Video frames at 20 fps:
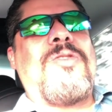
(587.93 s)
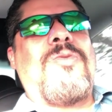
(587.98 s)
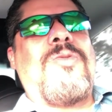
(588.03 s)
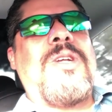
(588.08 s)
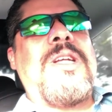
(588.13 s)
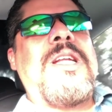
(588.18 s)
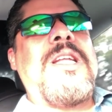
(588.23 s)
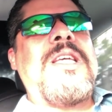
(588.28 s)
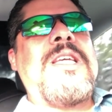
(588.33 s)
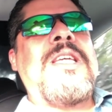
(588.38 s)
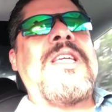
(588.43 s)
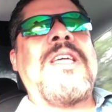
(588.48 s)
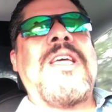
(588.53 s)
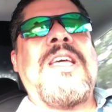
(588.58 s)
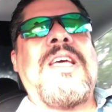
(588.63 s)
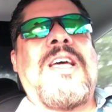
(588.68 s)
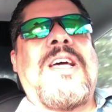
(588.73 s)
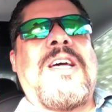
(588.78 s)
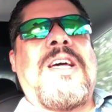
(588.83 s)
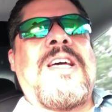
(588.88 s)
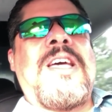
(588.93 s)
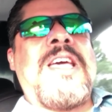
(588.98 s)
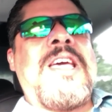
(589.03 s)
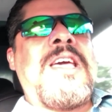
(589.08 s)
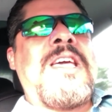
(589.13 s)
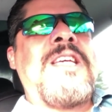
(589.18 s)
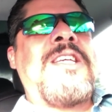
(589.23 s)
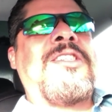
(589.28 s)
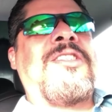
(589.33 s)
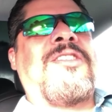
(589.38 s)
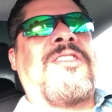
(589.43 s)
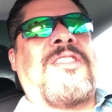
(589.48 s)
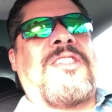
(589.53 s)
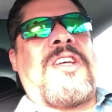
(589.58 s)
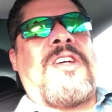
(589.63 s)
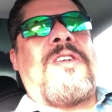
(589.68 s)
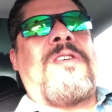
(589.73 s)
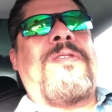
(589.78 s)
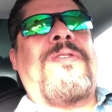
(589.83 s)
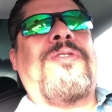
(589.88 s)
really a
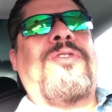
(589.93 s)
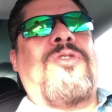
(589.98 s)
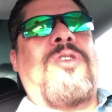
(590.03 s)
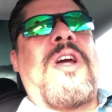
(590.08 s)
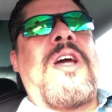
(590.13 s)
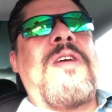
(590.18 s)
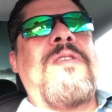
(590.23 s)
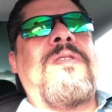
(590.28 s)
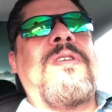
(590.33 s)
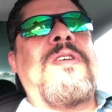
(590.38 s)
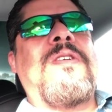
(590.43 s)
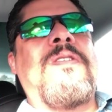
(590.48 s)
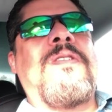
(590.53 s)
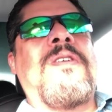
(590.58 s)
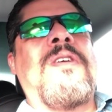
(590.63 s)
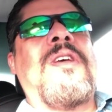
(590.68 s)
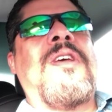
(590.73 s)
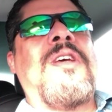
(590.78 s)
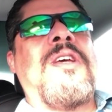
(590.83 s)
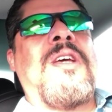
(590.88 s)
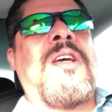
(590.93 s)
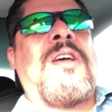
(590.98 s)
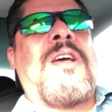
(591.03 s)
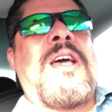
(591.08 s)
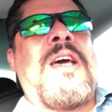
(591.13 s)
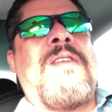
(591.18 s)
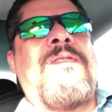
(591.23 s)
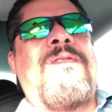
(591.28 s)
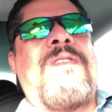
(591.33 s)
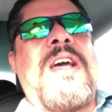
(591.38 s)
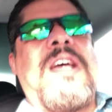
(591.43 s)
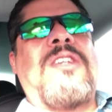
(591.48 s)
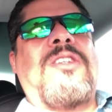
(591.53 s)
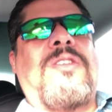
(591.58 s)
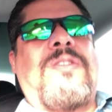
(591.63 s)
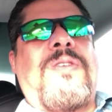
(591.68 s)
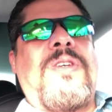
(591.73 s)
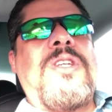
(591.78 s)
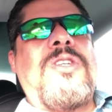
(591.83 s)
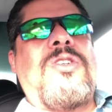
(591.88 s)
self-driving
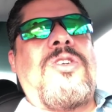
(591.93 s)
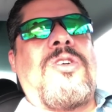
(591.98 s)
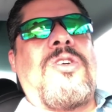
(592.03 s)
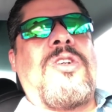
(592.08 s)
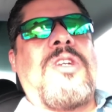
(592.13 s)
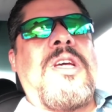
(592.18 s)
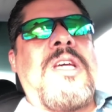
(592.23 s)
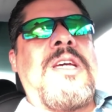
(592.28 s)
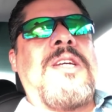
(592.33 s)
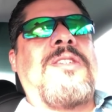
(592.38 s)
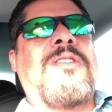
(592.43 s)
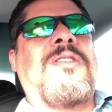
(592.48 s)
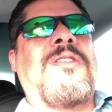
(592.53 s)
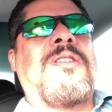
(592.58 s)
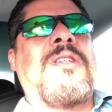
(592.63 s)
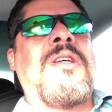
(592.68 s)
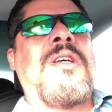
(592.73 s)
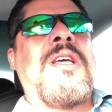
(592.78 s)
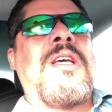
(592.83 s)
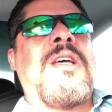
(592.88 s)
advanced feature. It's